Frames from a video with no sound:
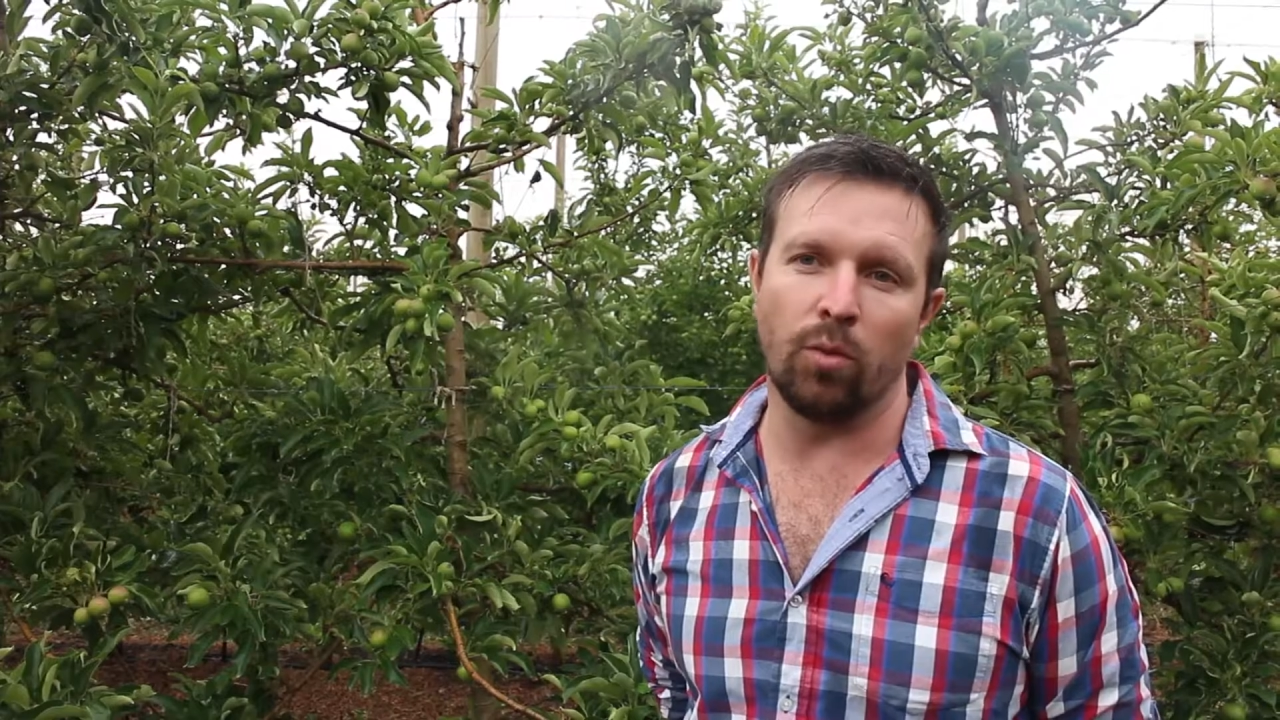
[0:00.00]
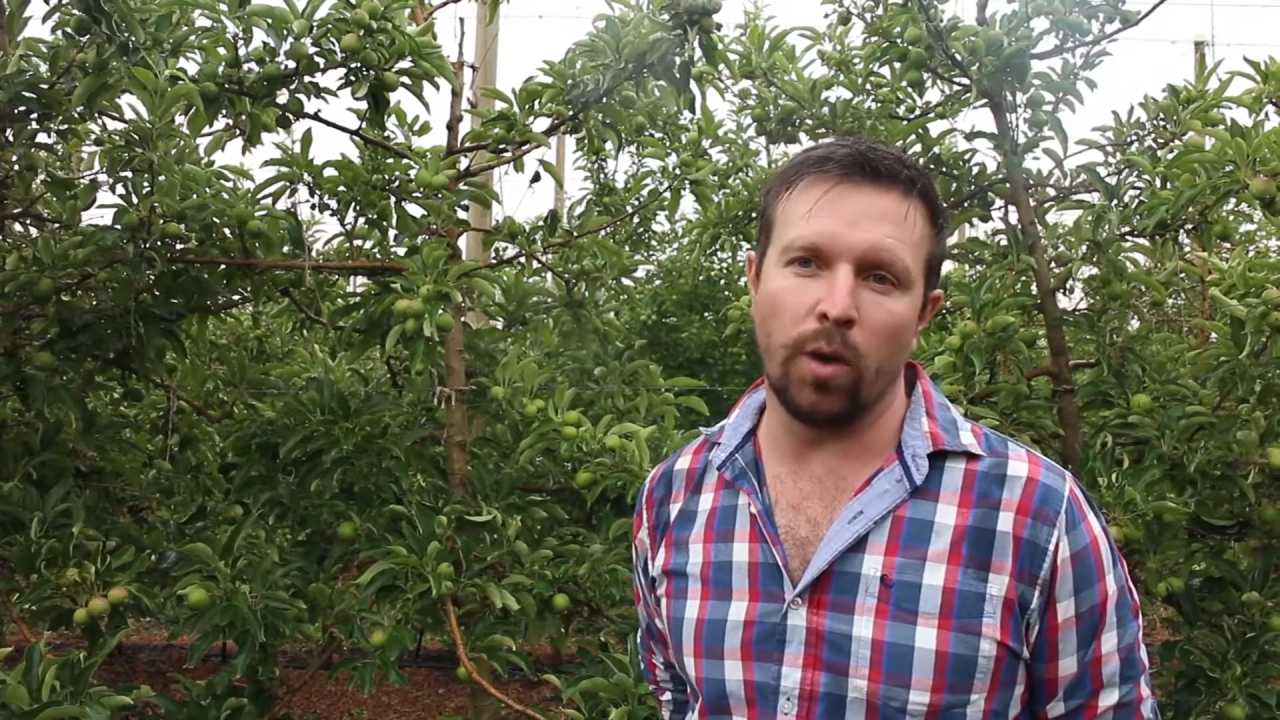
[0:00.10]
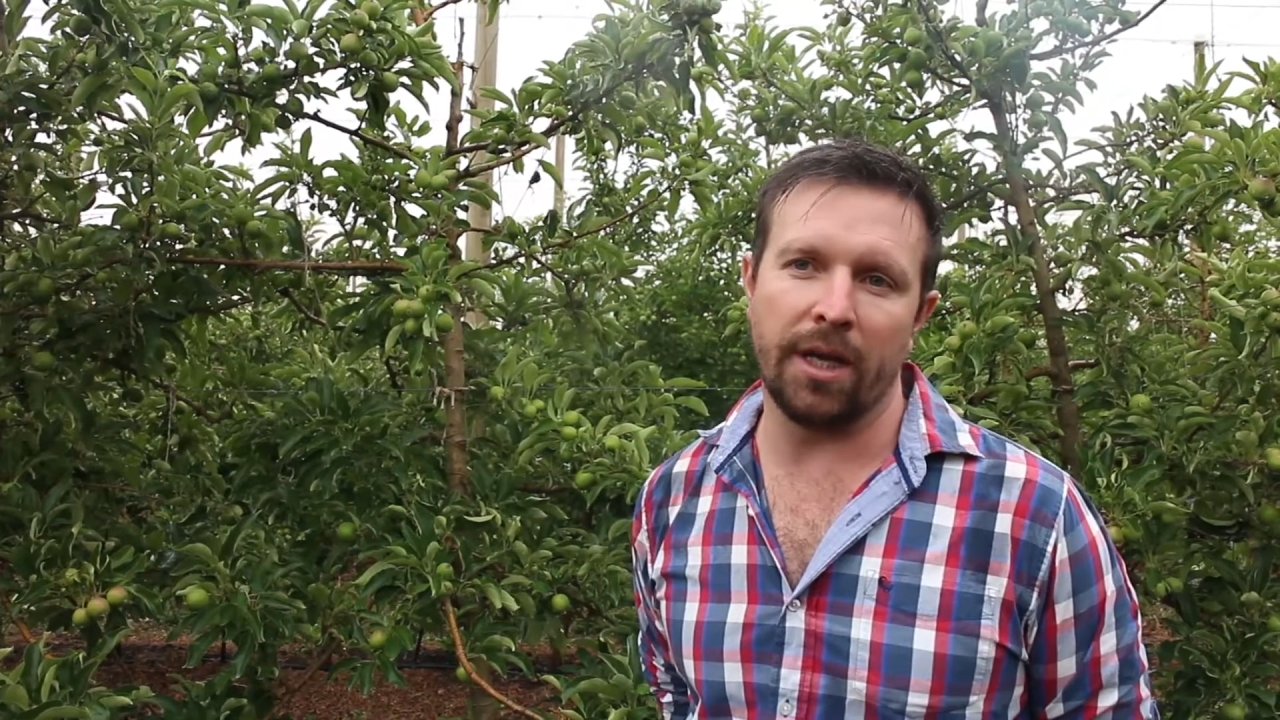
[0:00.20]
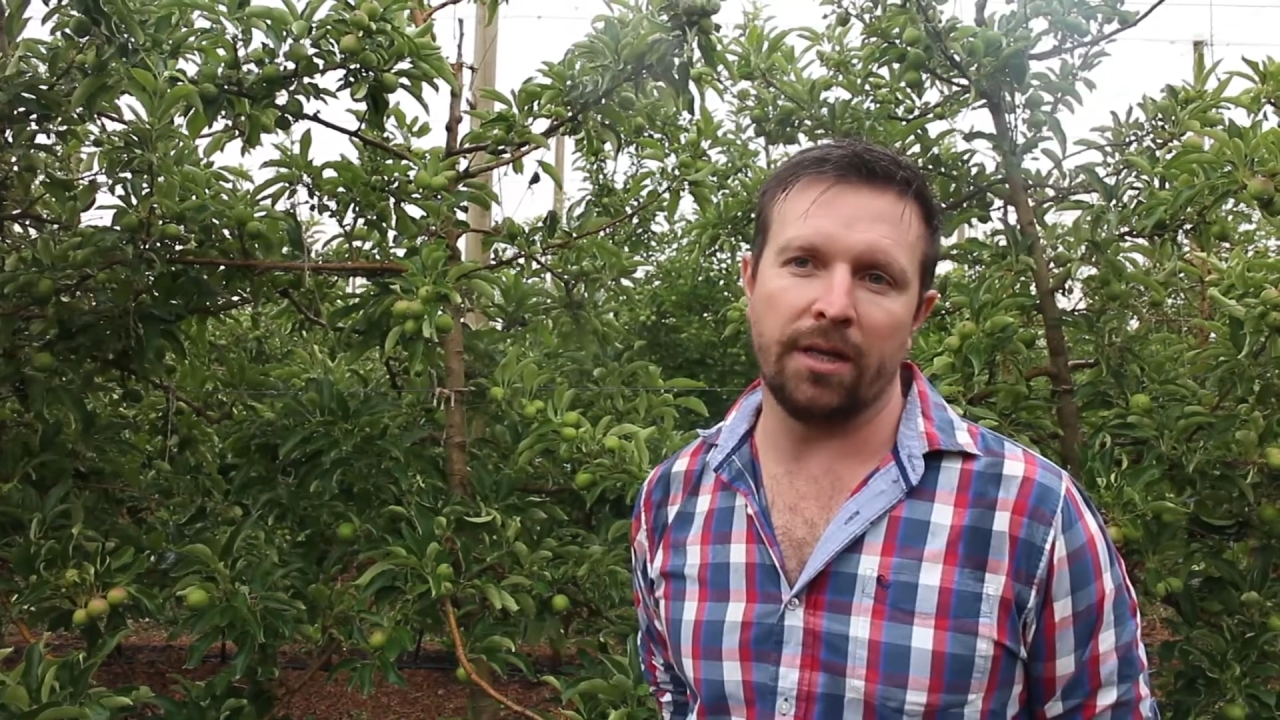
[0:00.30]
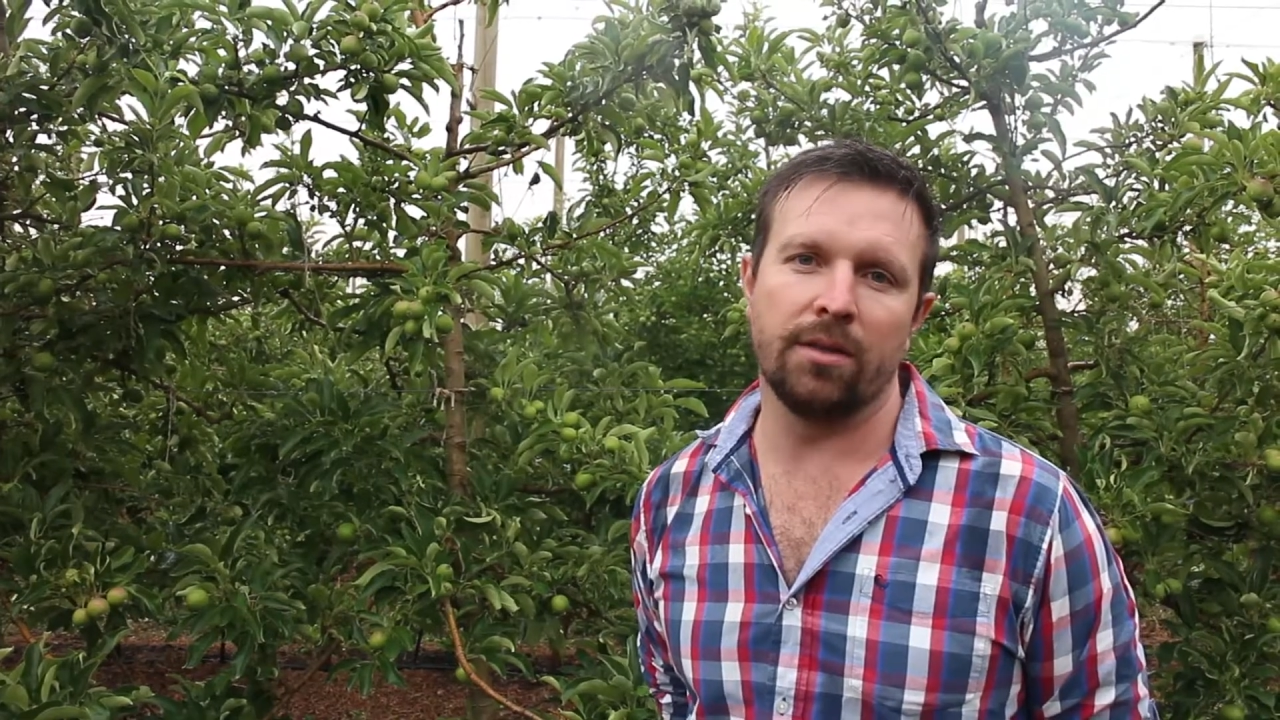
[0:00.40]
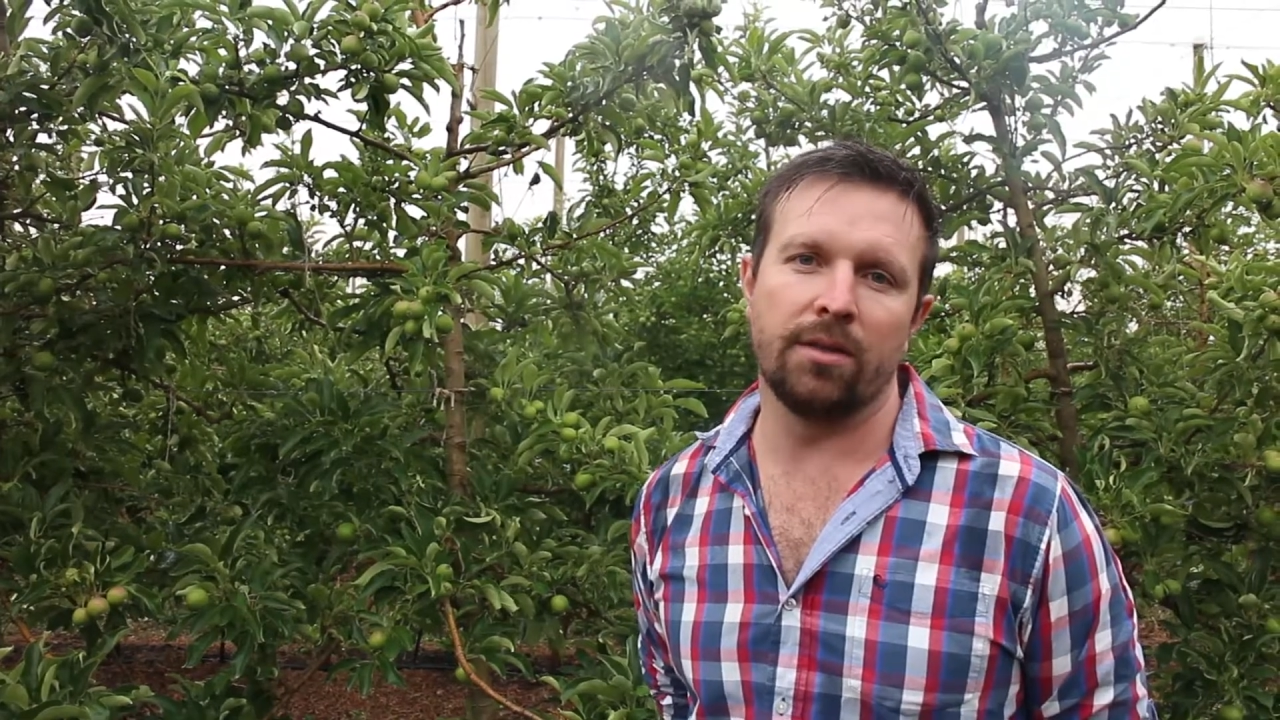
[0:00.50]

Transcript: way